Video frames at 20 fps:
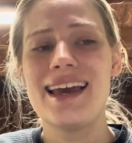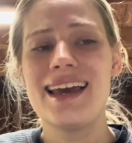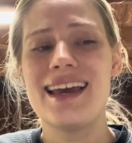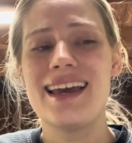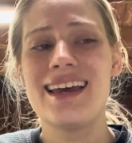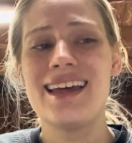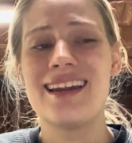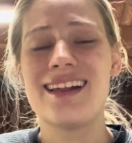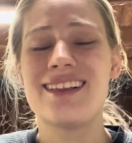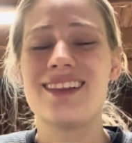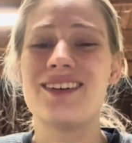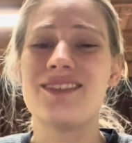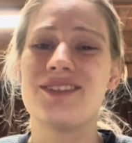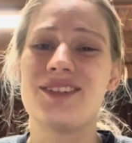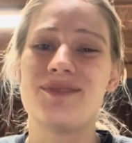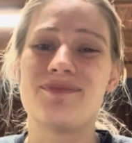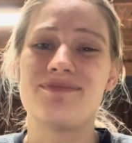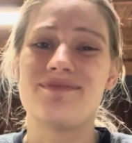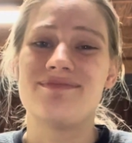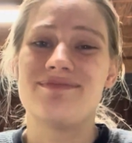and I love
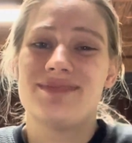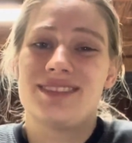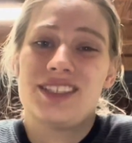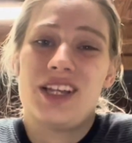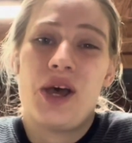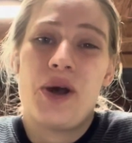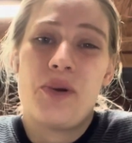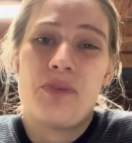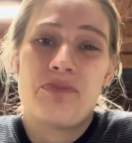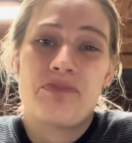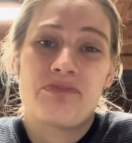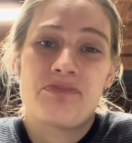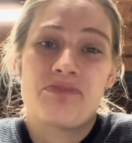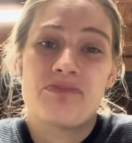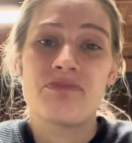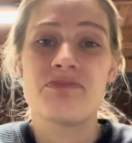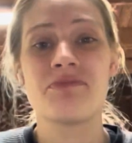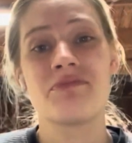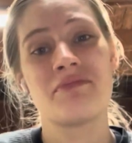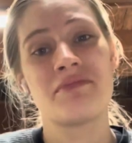them. So
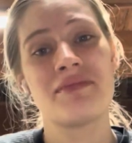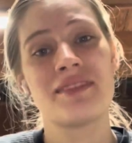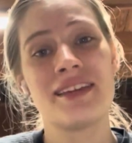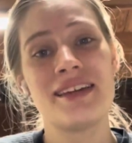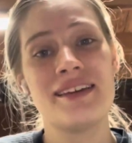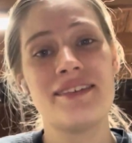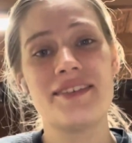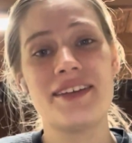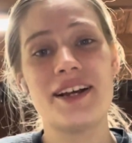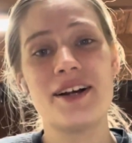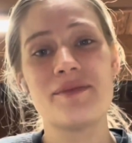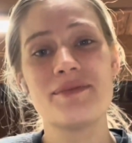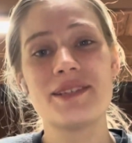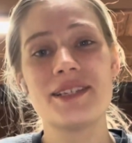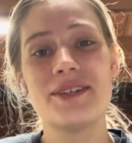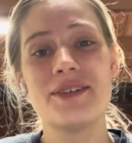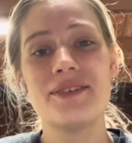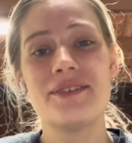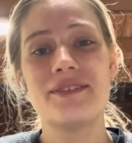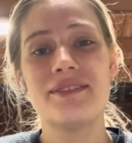if it helps
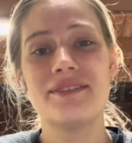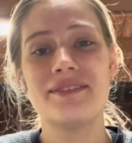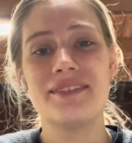you,